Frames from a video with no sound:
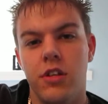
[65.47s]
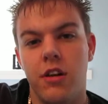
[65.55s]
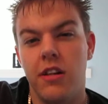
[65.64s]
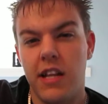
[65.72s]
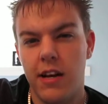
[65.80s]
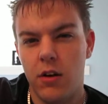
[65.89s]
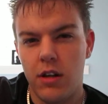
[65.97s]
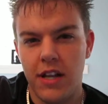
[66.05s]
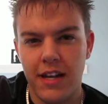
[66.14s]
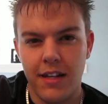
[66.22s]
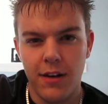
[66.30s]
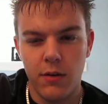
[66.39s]
You know, they had
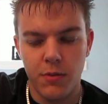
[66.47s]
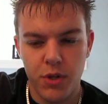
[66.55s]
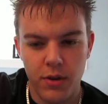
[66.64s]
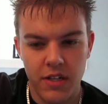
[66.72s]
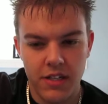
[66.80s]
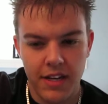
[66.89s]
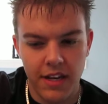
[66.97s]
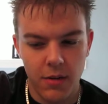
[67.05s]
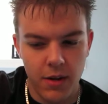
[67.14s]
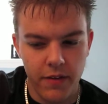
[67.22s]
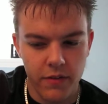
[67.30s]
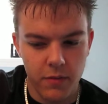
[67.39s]
that opportunity taken
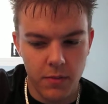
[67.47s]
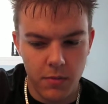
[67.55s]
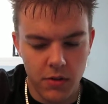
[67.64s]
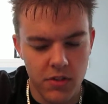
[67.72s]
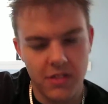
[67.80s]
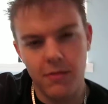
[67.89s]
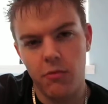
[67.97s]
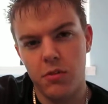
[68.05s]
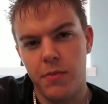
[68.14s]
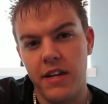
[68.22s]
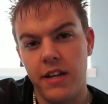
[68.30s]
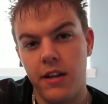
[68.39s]
away from them because someone was
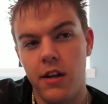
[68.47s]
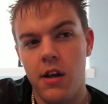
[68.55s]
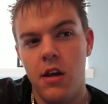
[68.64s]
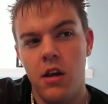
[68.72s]
speeding.